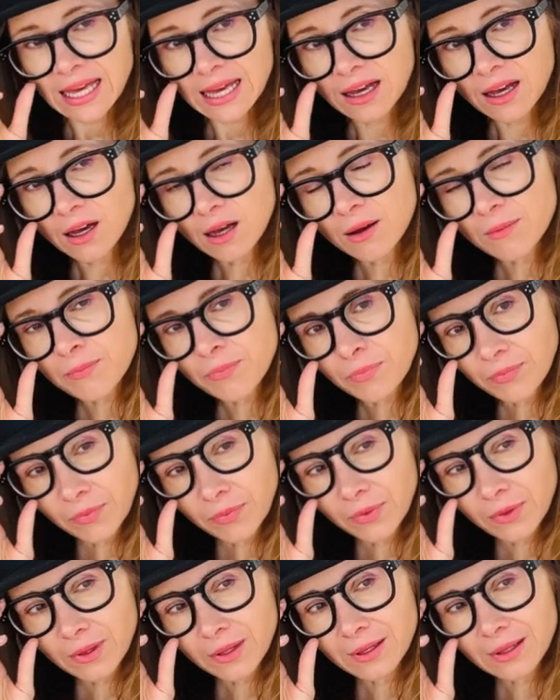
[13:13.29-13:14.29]

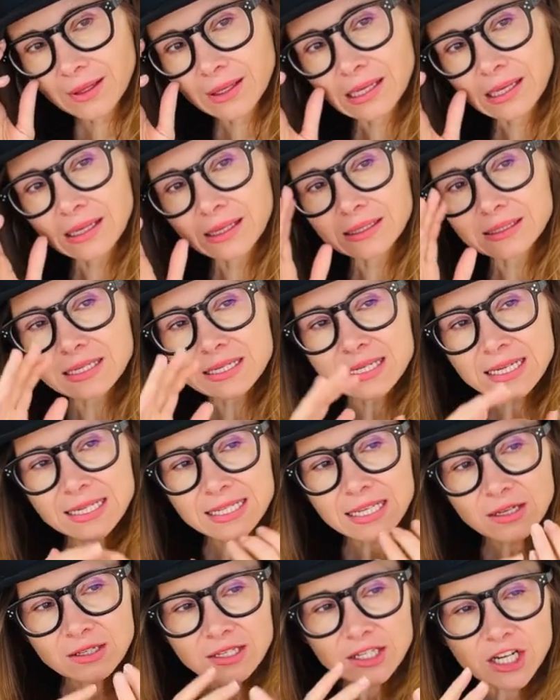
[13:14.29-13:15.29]

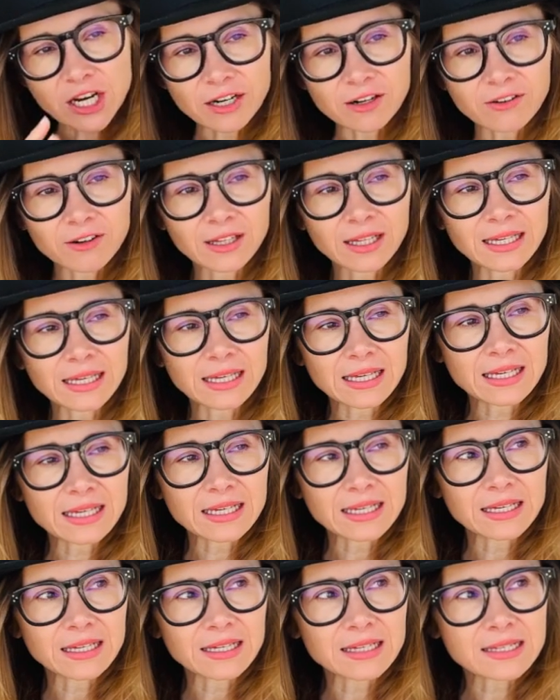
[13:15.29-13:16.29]
house generally
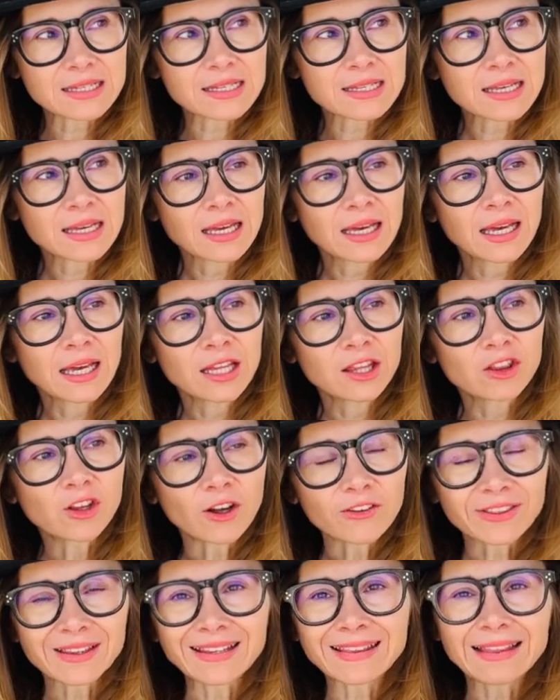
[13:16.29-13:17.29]
is
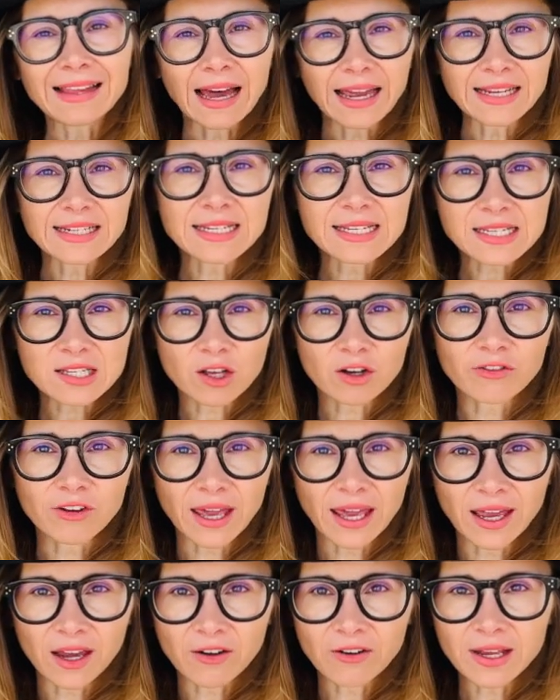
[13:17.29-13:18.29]
not the lightest of
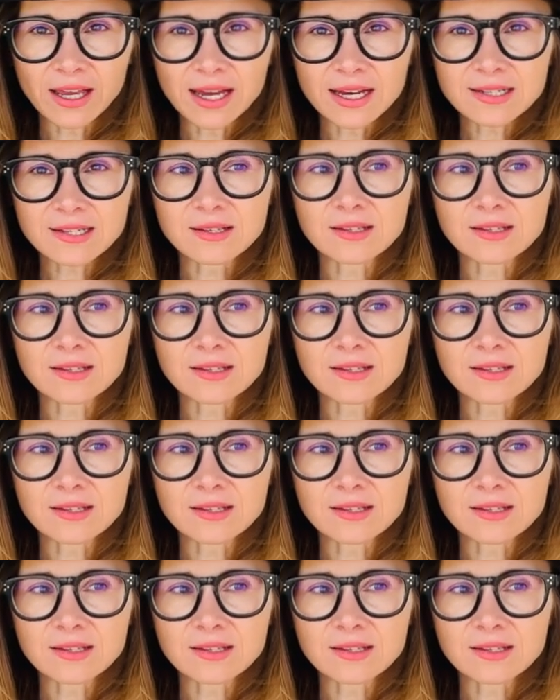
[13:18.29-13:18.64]
areas.